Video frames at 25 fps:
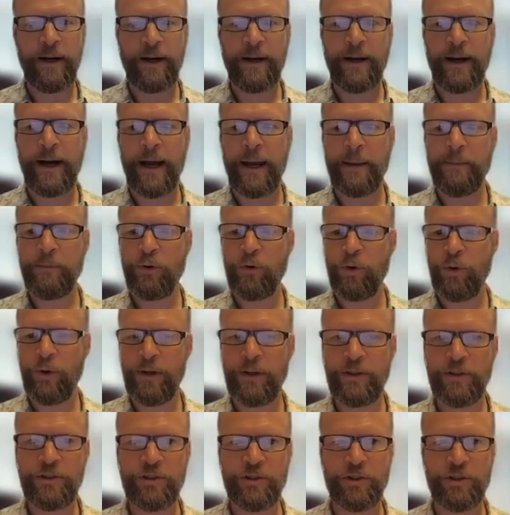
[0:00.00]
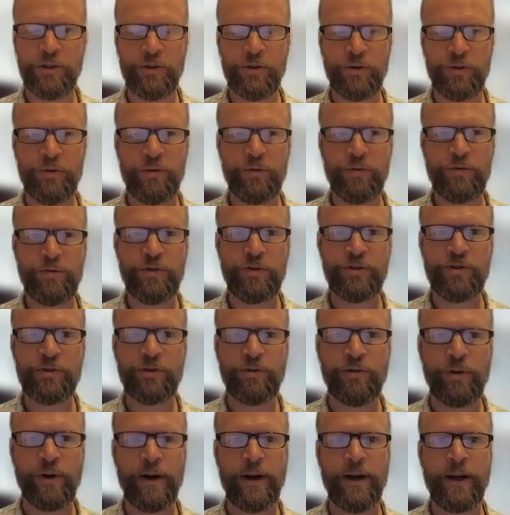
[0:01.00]
I'm going to
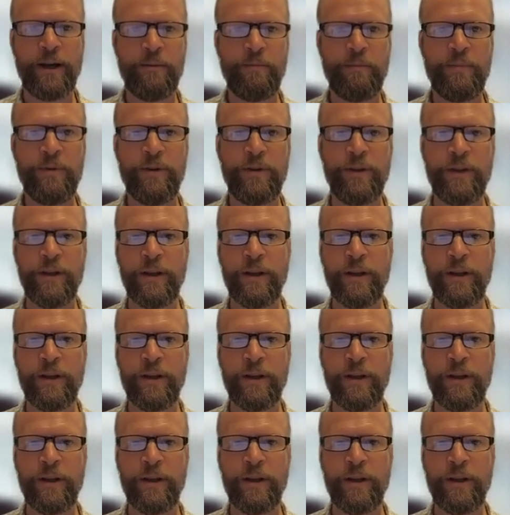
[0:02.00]
describe